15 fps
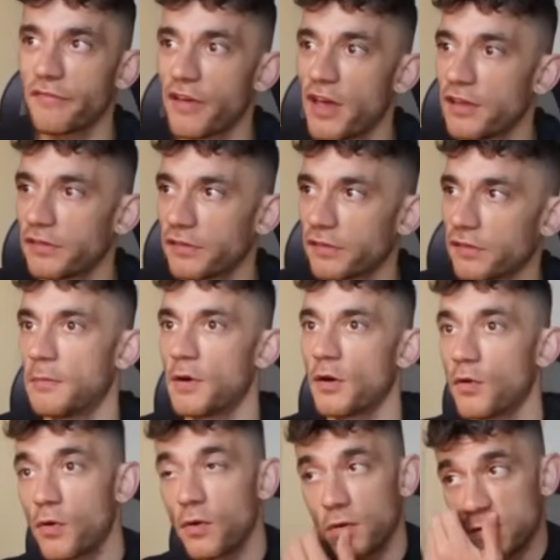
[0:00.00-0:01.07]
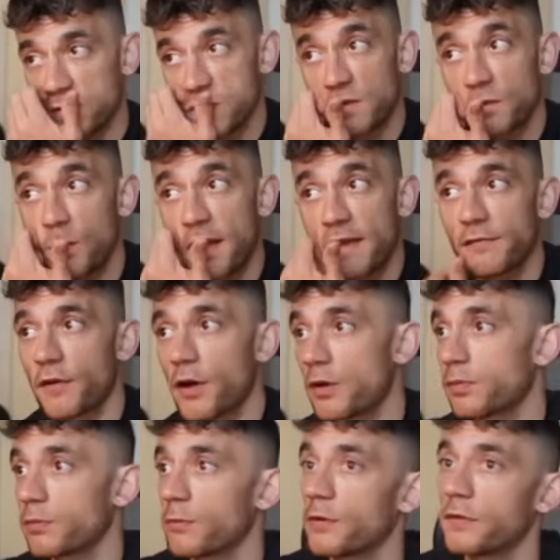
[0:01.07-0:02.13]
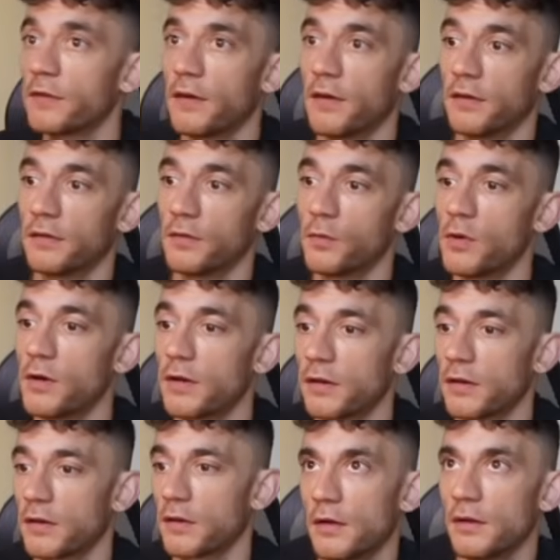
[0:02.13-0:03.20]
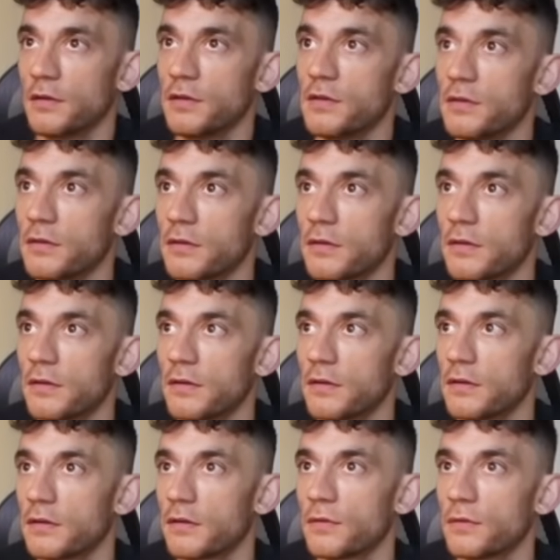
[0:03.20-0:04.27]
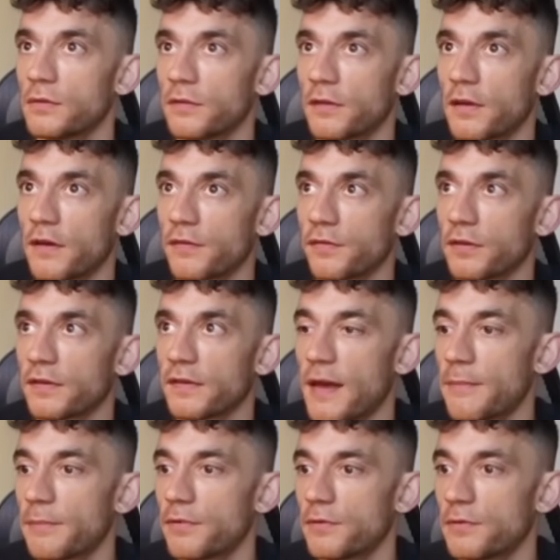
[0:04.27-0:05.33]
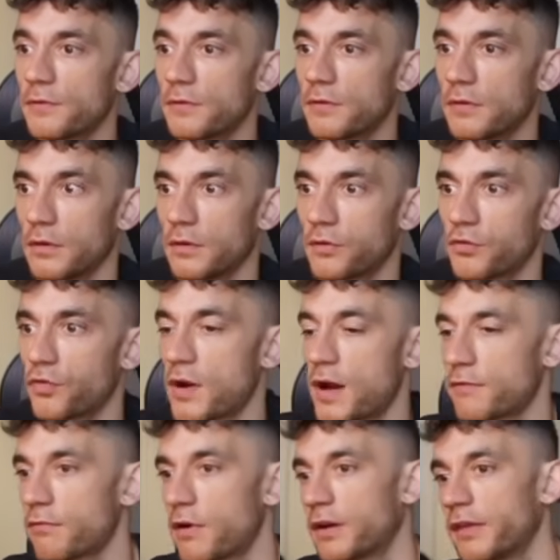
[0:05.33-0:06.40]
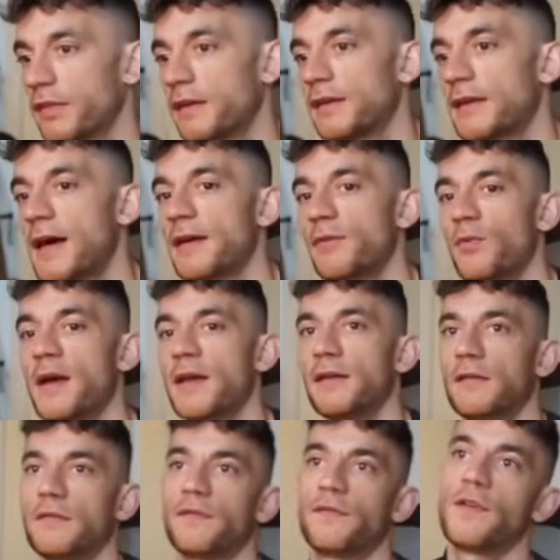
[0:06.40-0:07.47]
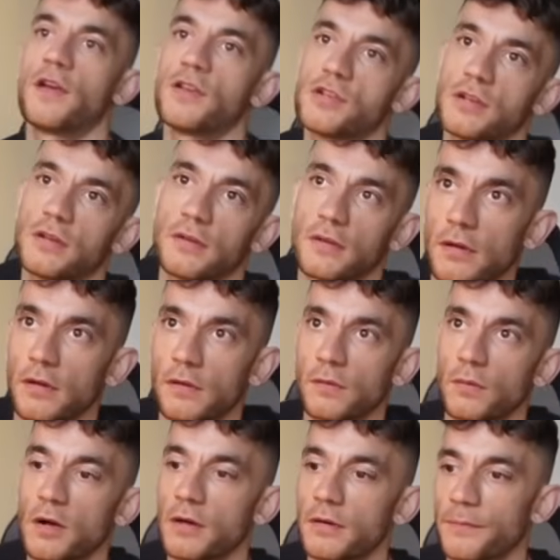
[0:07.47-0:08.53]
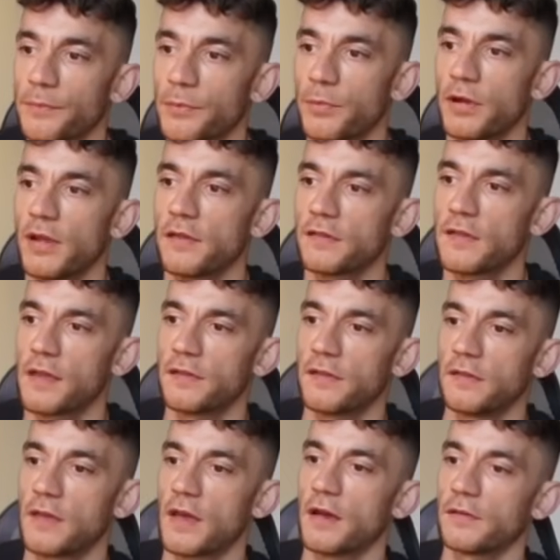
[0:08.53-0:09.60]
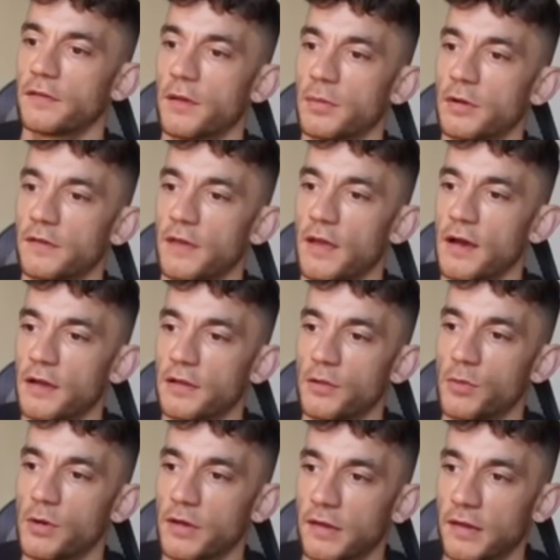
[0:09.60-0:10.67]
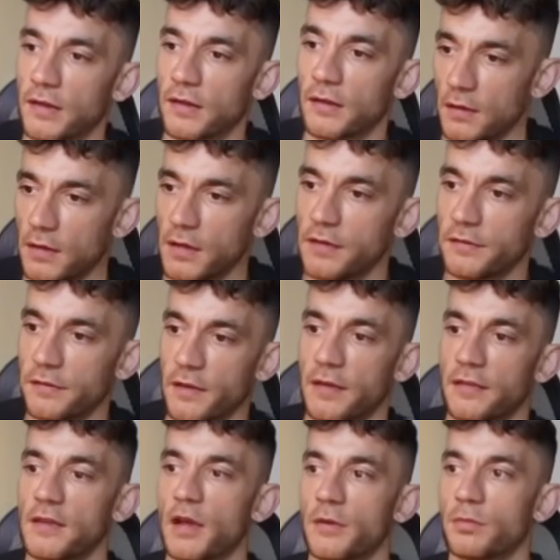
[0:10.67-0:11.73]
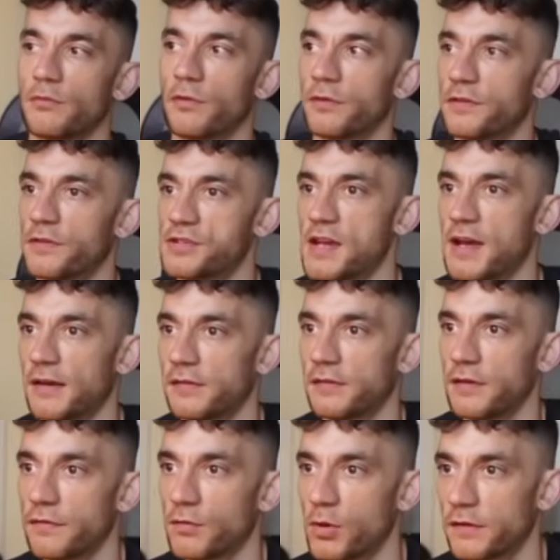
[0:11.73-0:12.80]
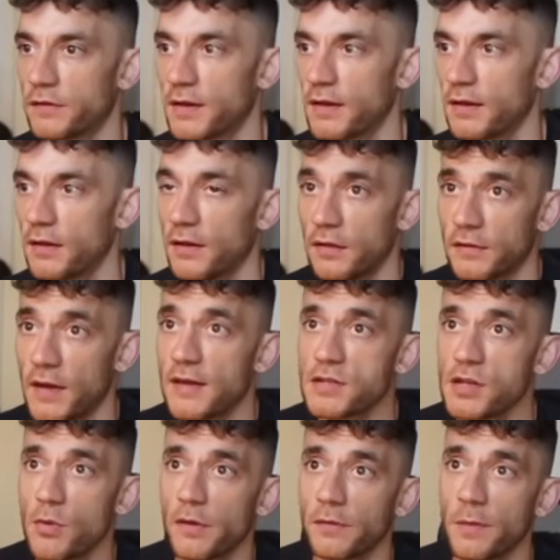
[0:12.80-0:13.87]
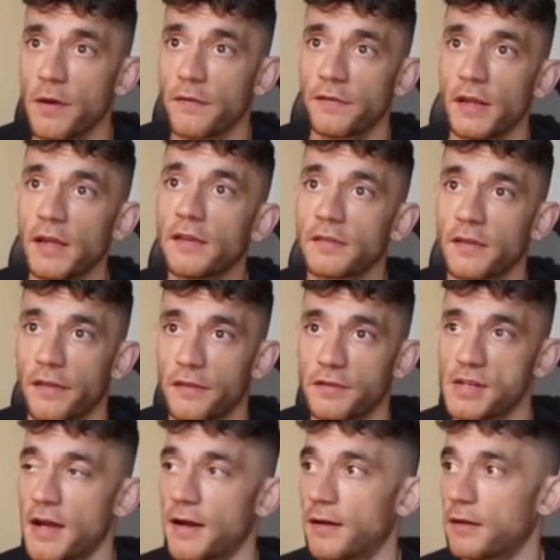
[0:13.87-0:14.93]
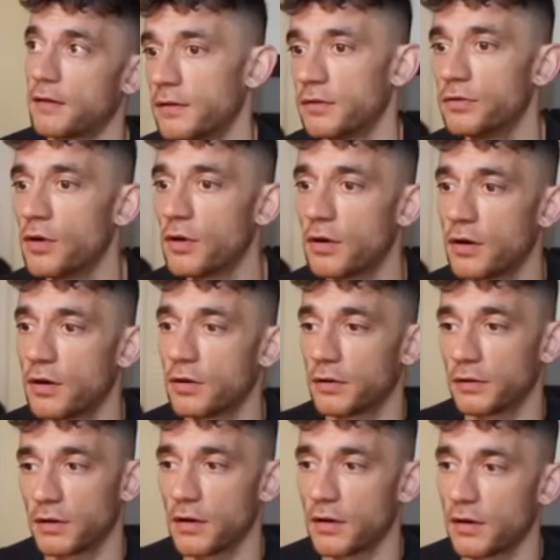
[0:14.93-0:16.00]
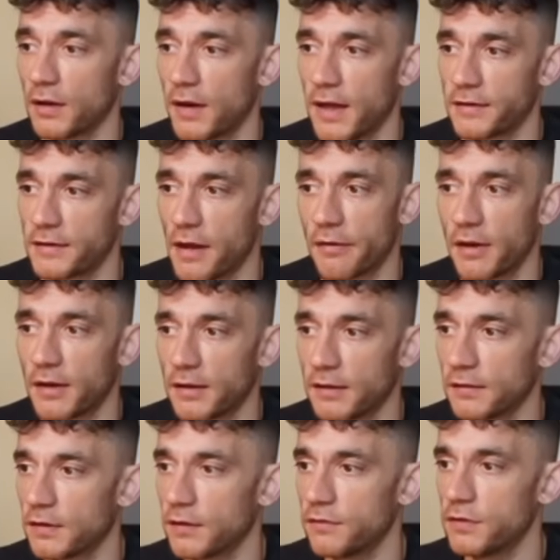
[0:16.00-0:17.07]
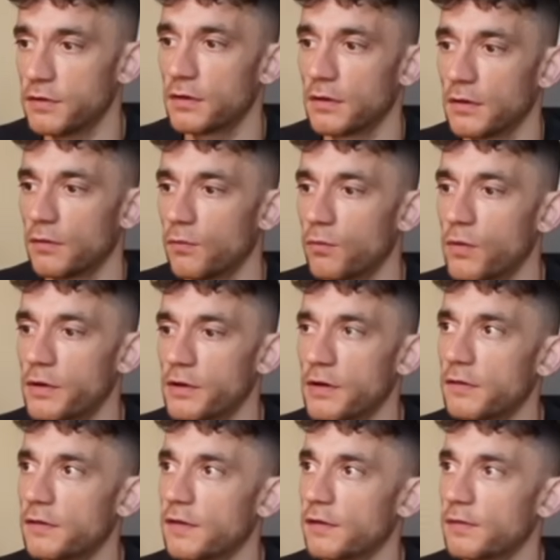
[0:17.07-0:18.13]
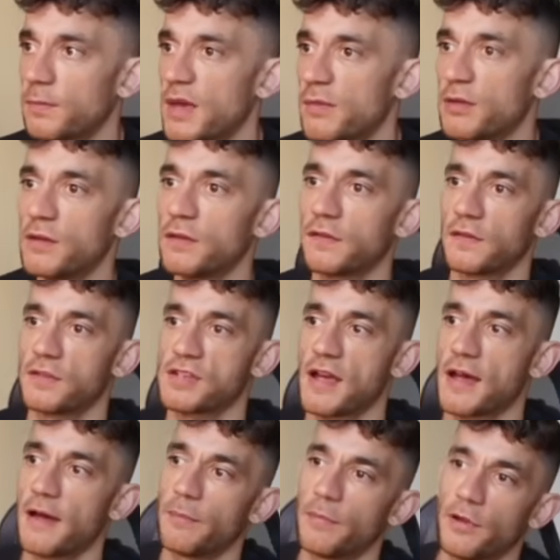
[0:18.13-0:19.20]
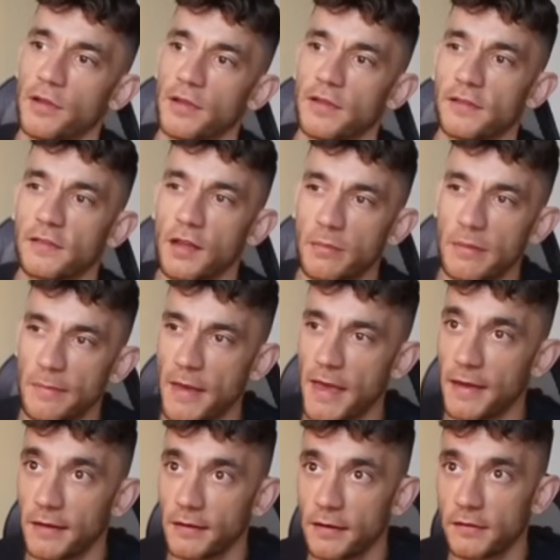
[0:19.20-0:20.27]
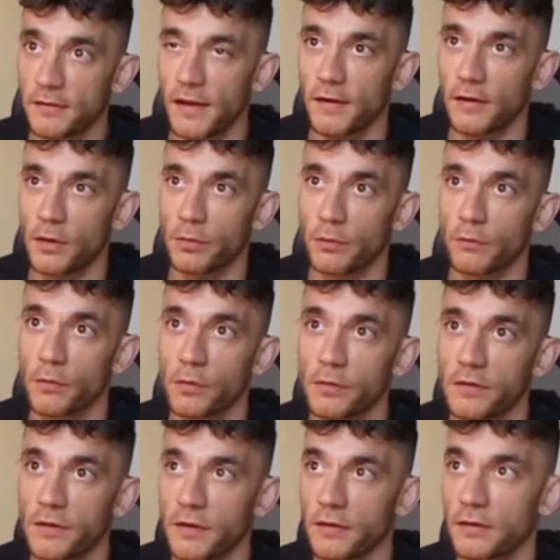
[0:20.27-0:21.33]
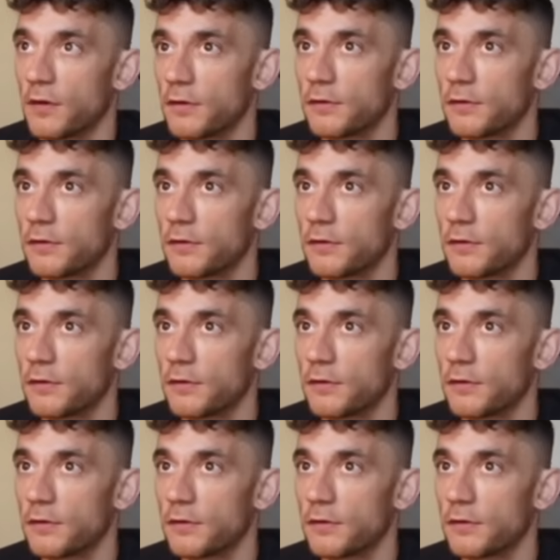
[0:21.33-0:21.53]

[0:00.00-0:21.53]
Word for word: Face or just wait for Open Router to work. You could also, for example, try running the lightweight version as well. But let's test this out. So I'm going to say, are you working inside the Open Router chat? See if it works there. So it actually works perfectly inside the chat, not on, on Cline directly. So if you want to use this, maybe use the chat, but it's going to be paid inside Open Router.